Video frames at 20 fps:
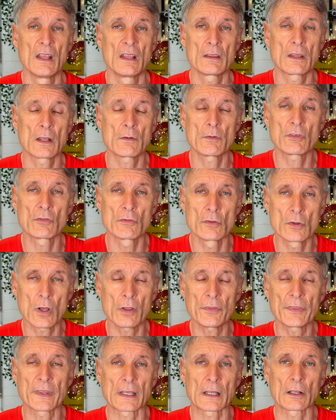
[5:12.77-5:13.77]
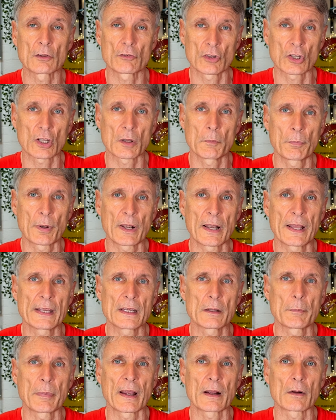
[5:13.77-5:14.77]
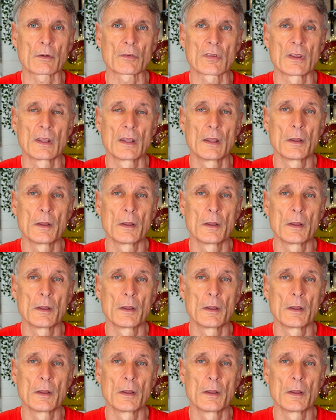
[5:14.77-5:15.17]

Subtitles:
There is nothing to complain about.